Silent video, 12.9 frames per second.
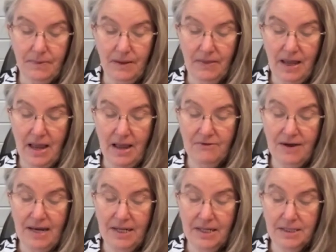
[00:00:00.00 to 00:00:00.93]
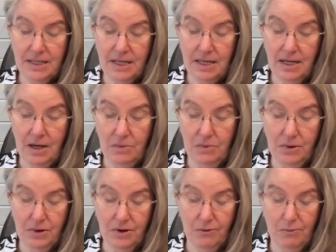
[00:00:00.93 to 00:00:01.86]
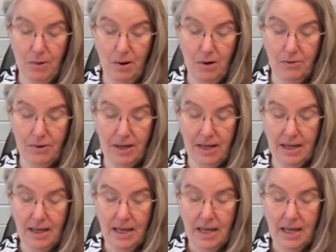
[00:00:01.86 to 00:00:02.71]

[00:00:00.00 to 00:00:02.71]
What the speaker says: They are vanity, a work of mockery.